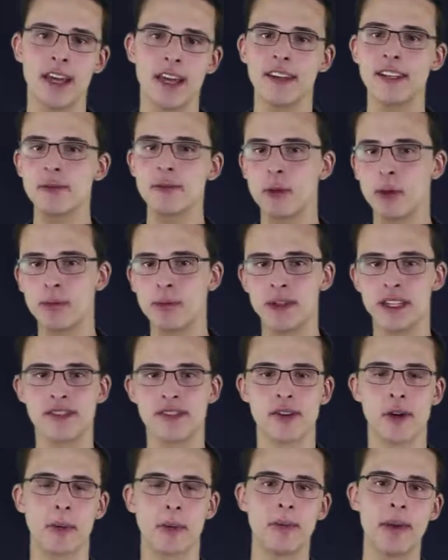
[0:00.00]
This wouldn't be
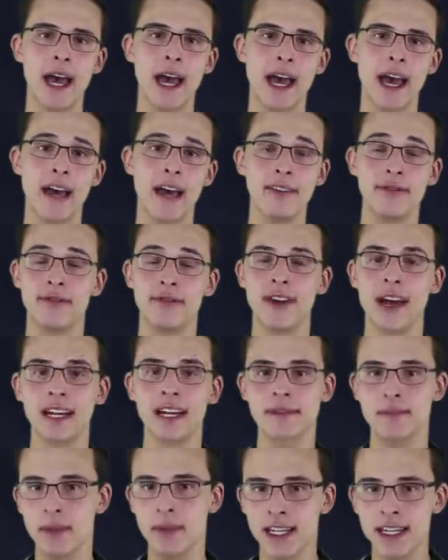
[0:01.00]
so bad, in
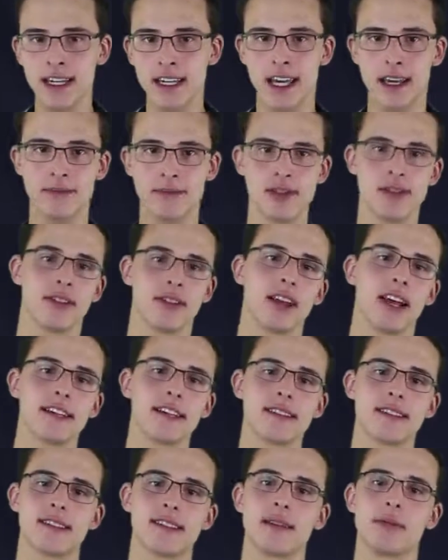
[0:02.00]
fact many games
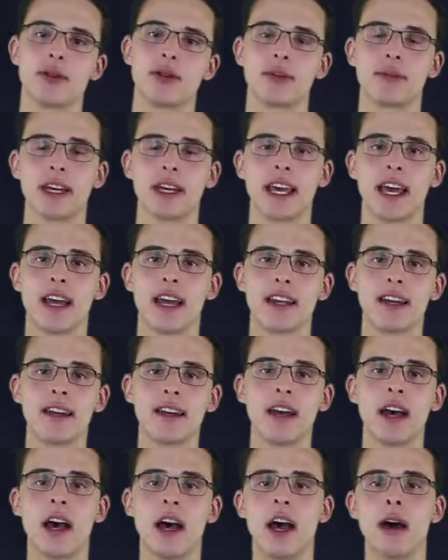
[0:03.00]
utilize a similar
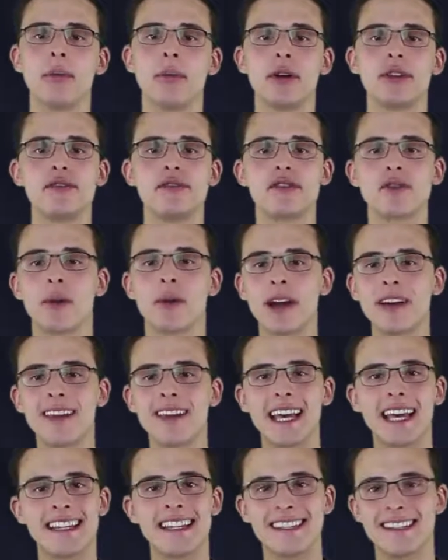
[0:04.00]
mechanic, but
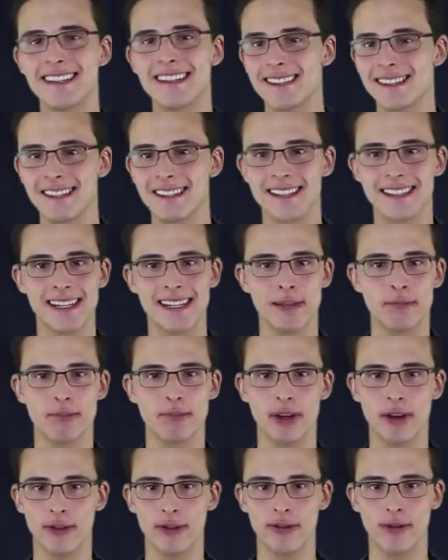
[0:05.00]
Squareland doesn't seem
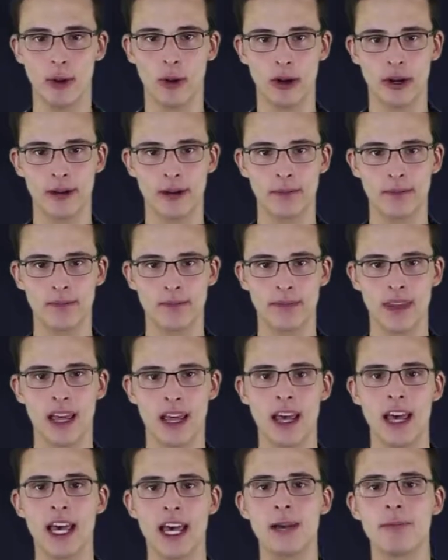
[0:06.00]
built for
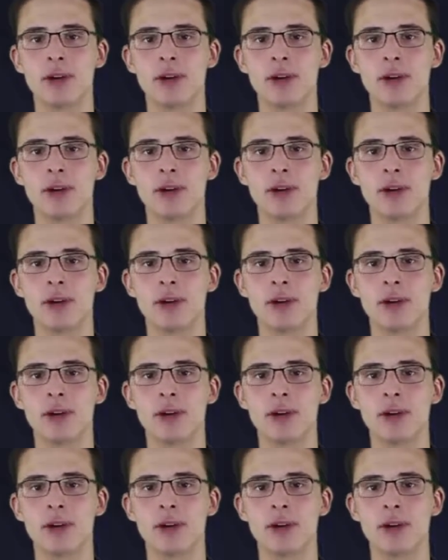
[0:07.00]
it.